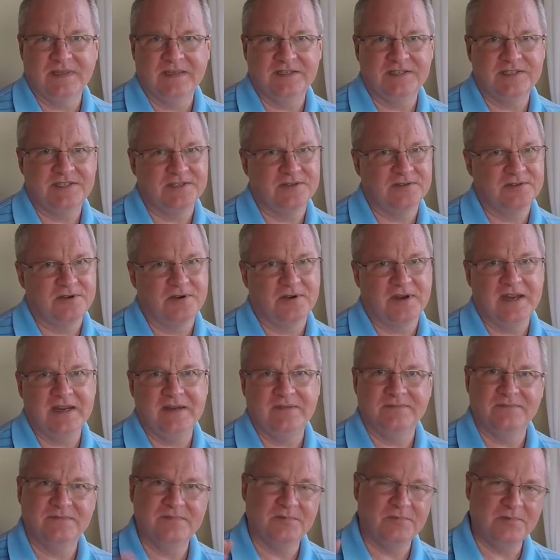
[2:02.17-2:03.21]
is still
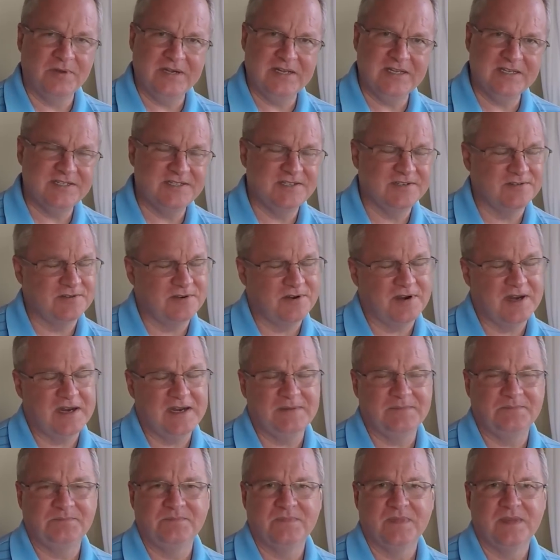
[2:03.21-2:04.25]
great, RTTY is still
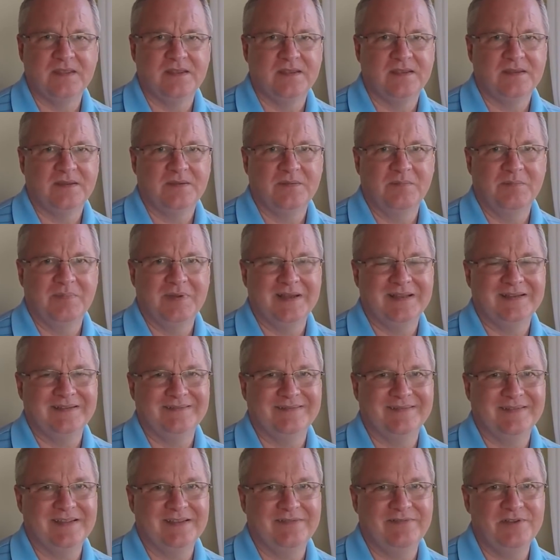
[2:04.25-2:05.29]
great,
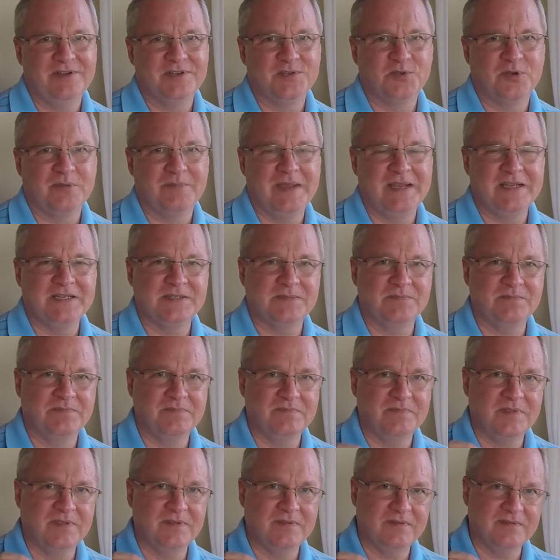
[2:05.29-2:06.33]
but if you just want to make
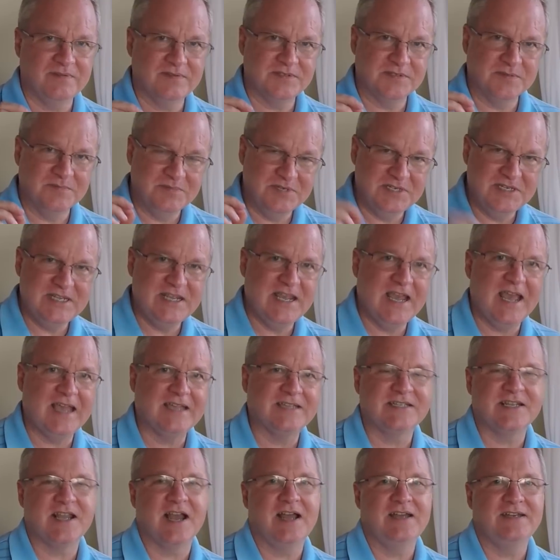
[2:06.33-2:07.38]
some
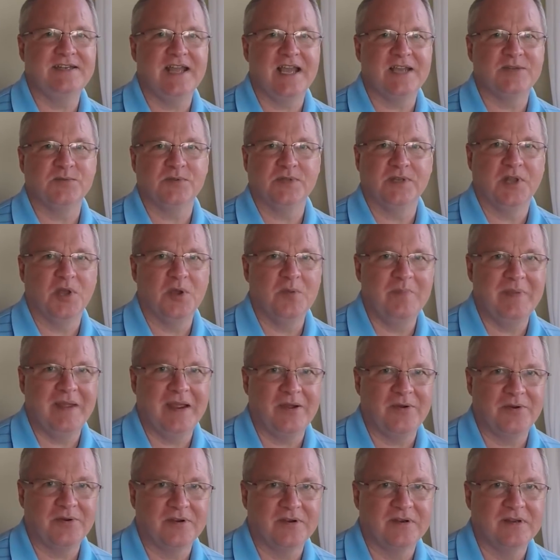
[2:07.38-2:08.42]
DX contacts with low
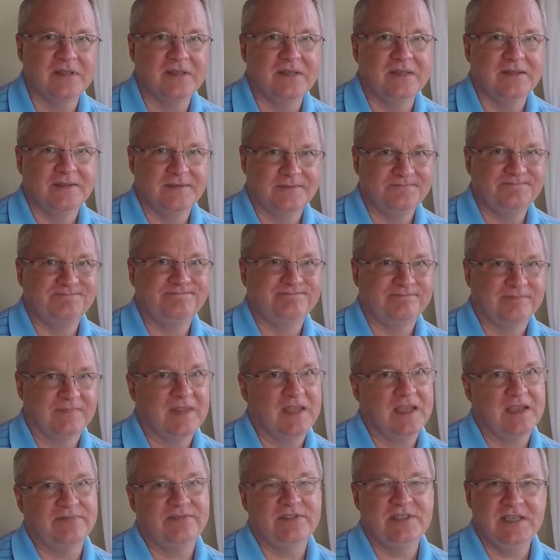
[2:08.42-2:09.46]
power,
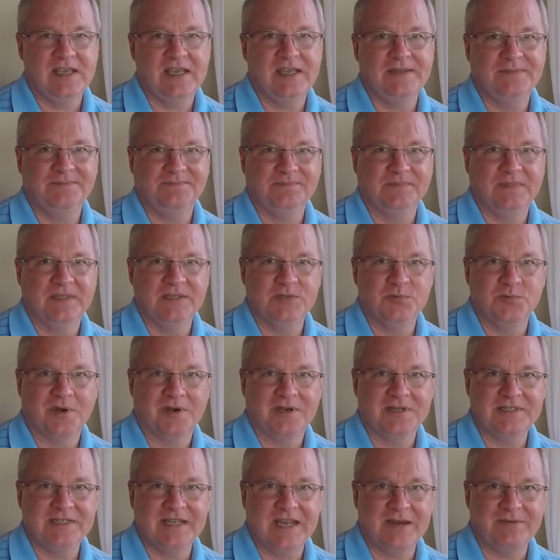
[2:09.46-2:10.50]
FT8 is
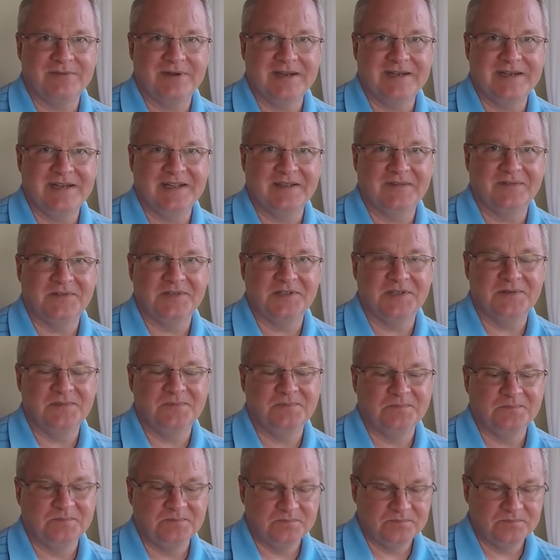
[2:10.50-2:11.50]
where it's at right now. So